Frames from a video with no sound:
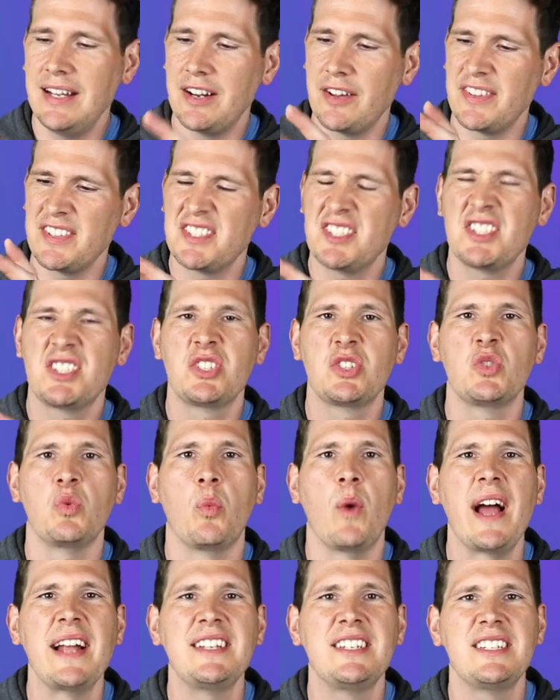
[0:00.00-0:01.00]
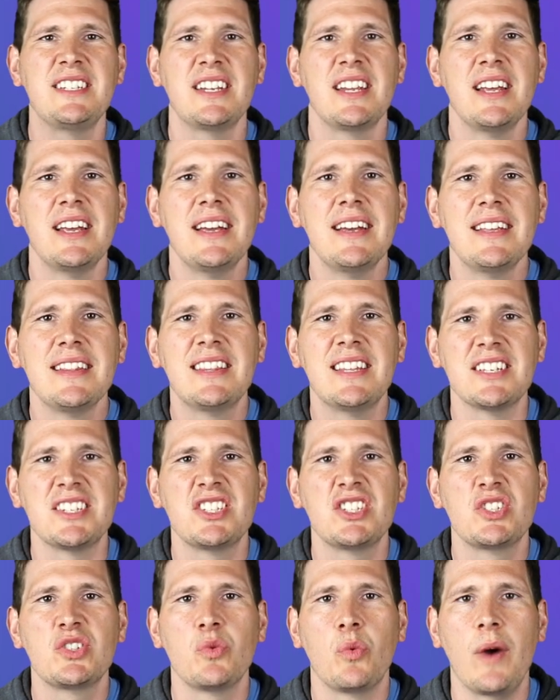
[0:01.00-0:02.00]
you know the sweat the
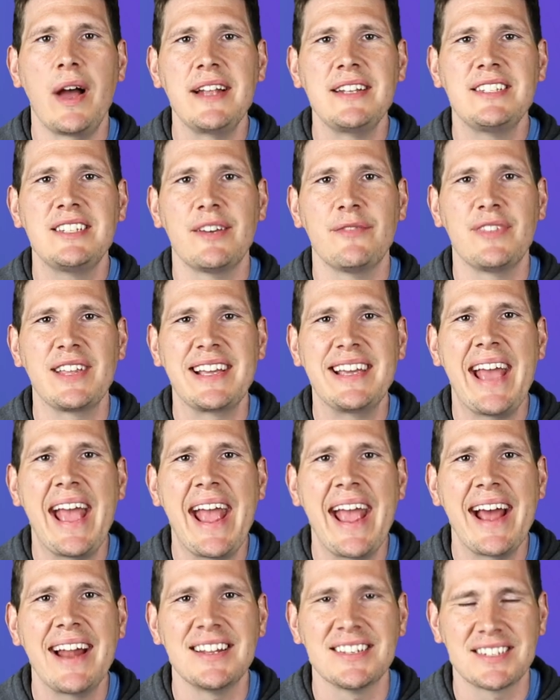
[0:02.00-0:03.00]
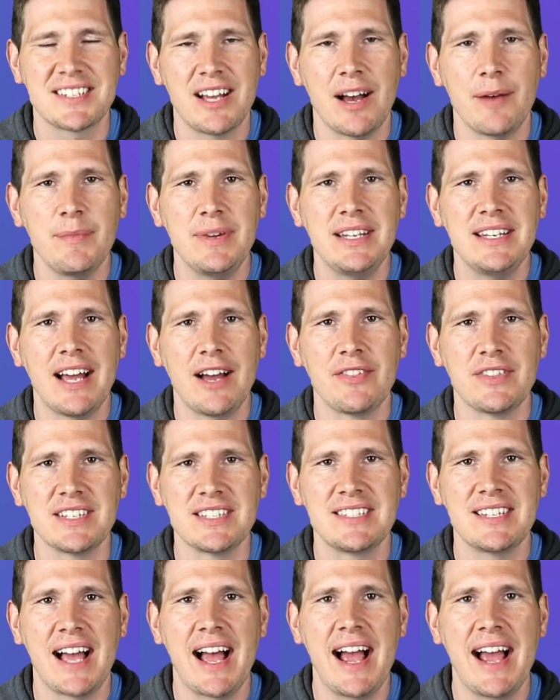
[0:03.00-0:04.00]
sweat of the can is coming down
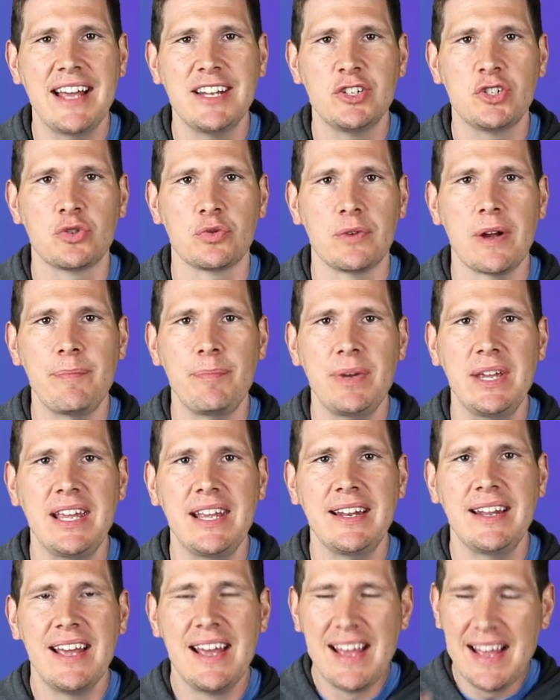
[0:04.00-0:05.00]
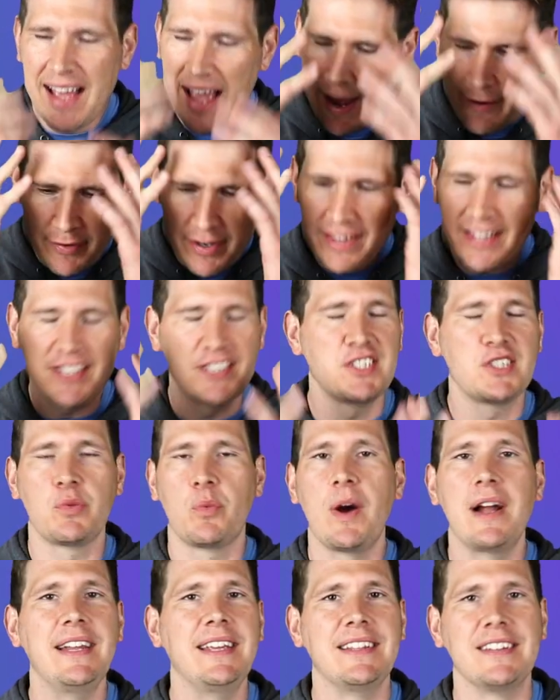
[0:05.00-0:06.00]
the side, dripping. Everything's
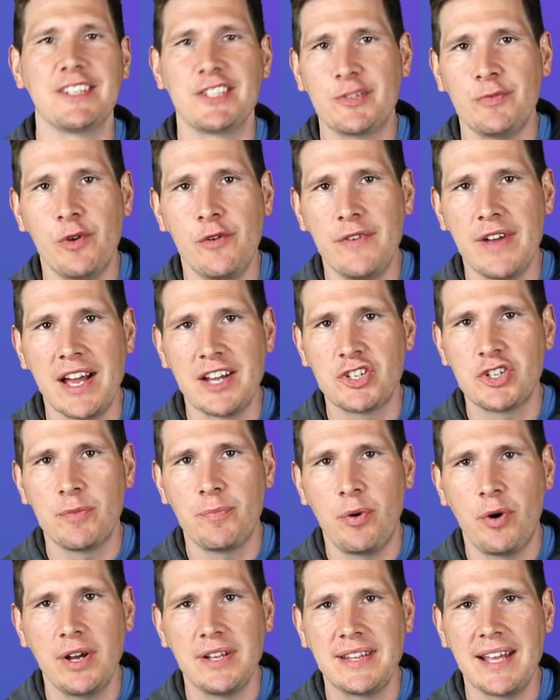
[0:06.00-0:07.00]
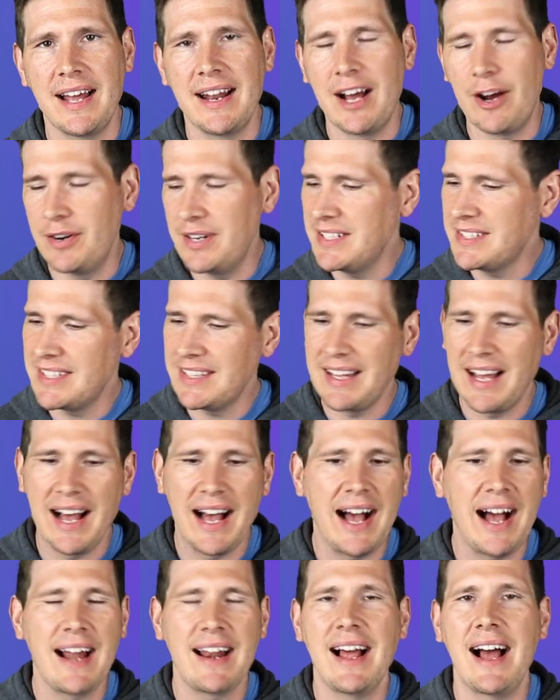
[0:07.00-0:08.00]
sweaty in this movie. I should point that out. He's in the
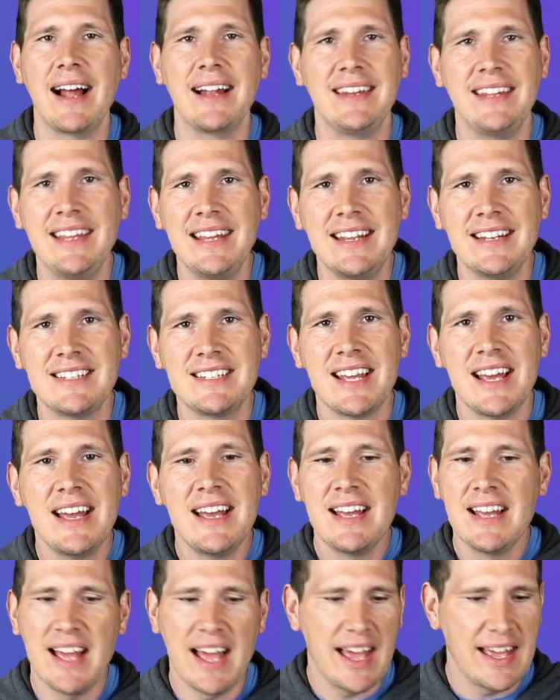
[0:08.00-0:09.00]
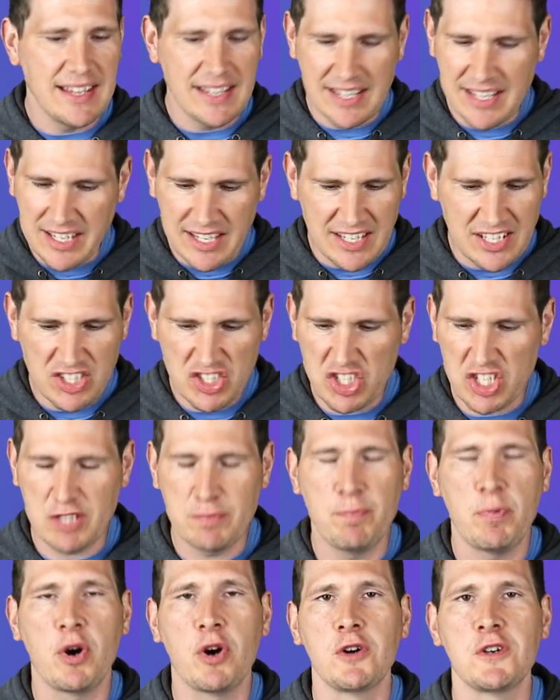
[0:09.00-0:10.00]
hot hot heat. He, he's
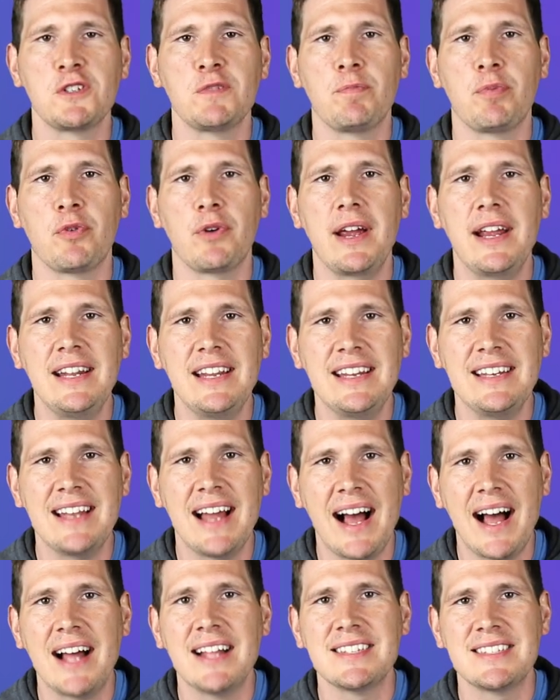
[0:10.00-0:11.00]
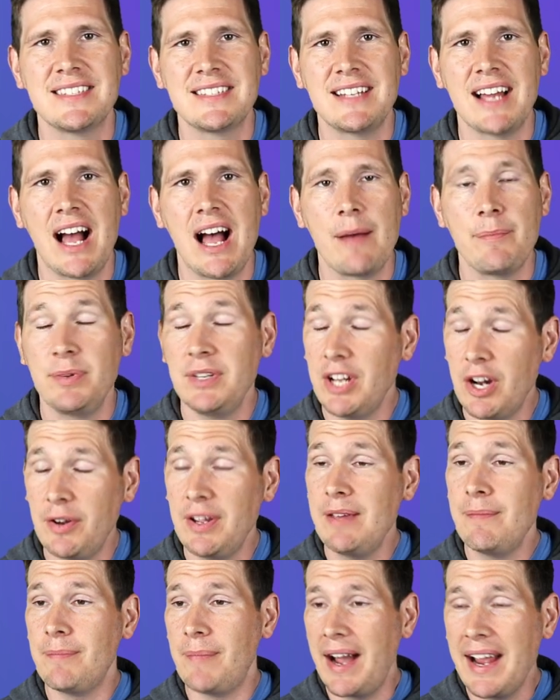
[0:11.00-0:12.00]
just perspirating non-stop. You
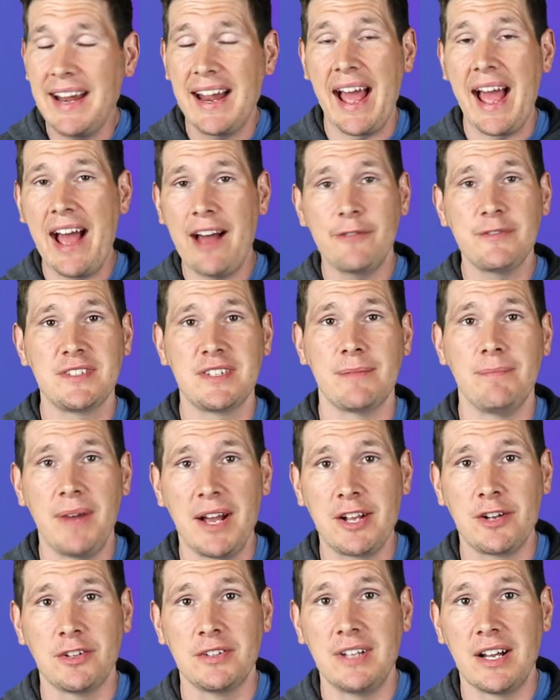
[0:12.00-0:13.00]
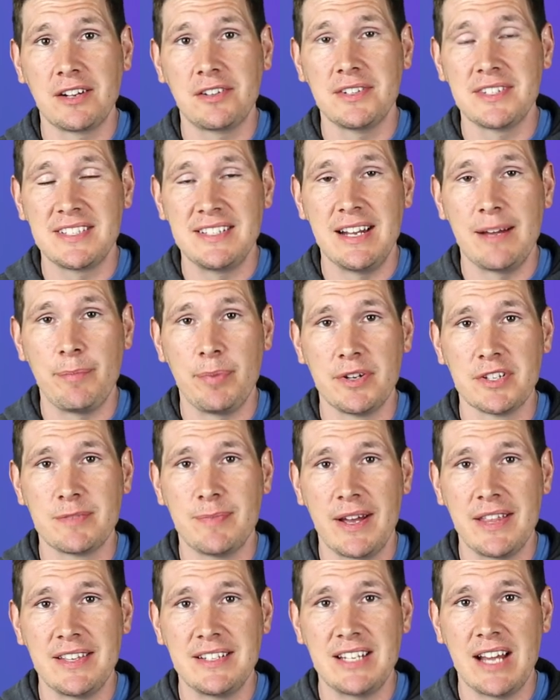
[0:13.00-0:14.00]
know, he might have some Michael Douglas
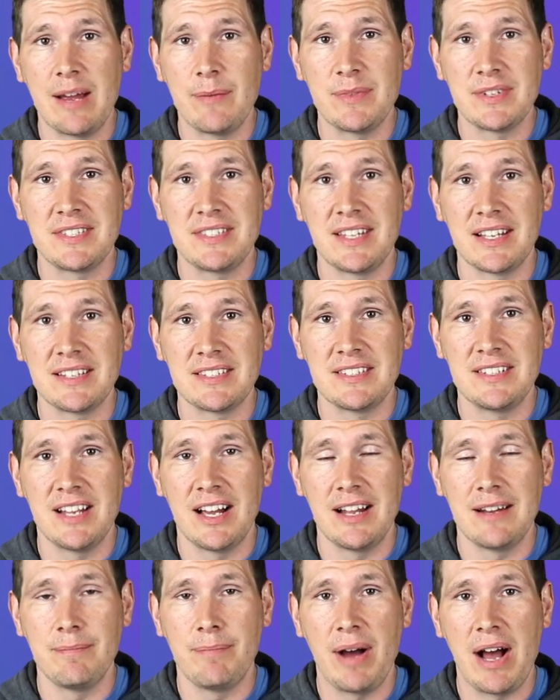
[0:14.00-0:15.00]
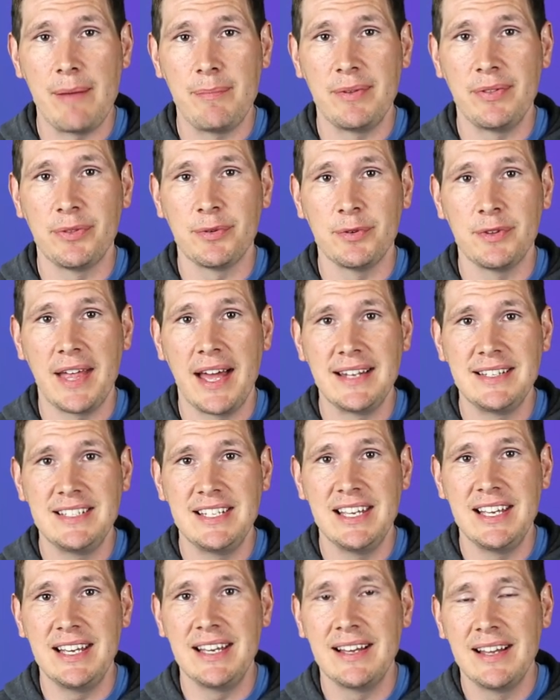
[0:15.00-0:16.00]
nipples by the time this thing's done, popping through that
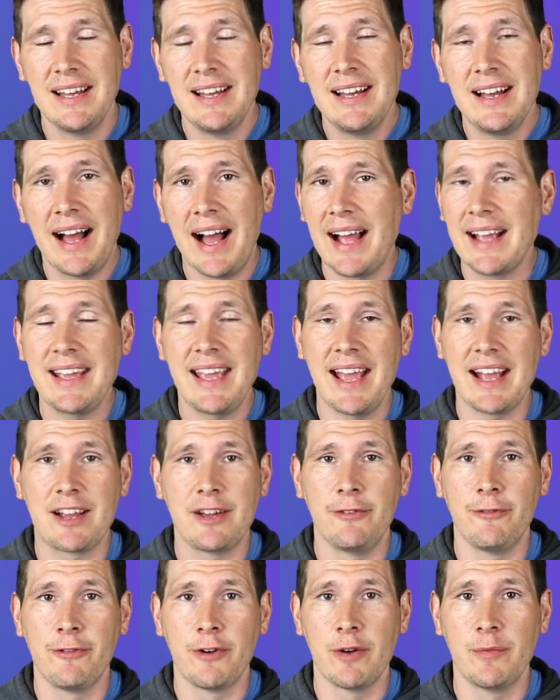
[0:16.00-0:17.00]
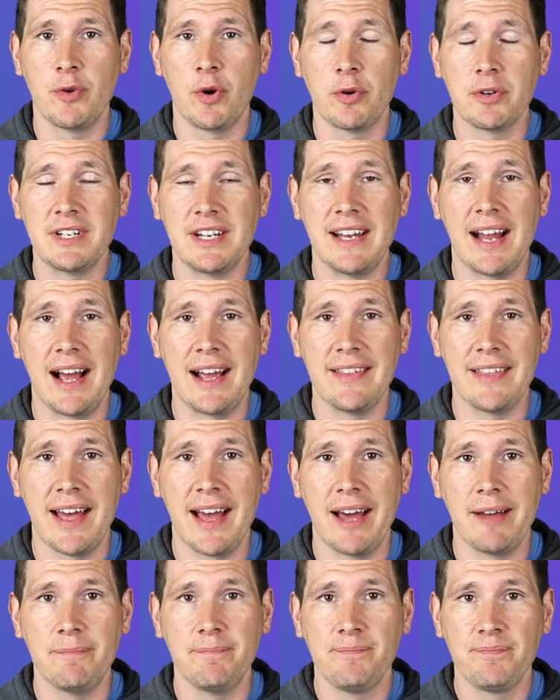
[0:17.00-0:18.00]
tea. I can't confirm nor deny
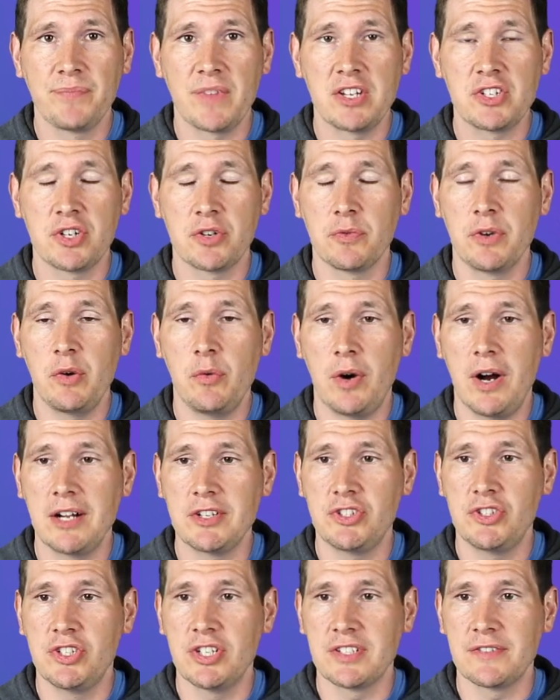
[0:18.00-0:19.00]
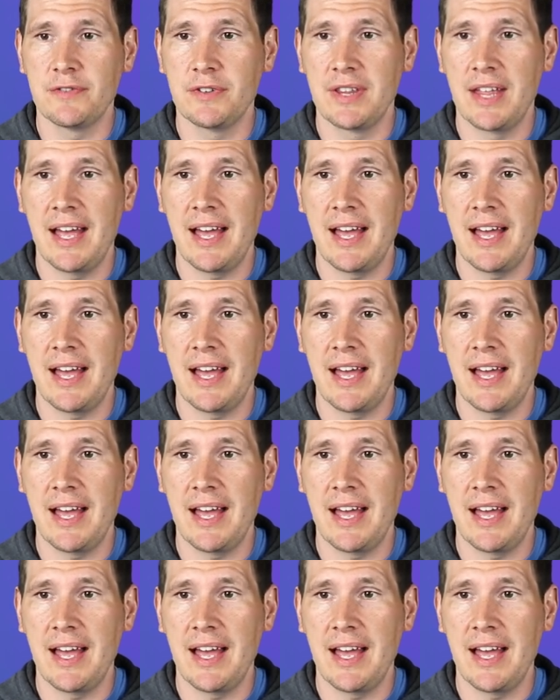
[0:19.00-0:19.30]
that. I should rewatch just for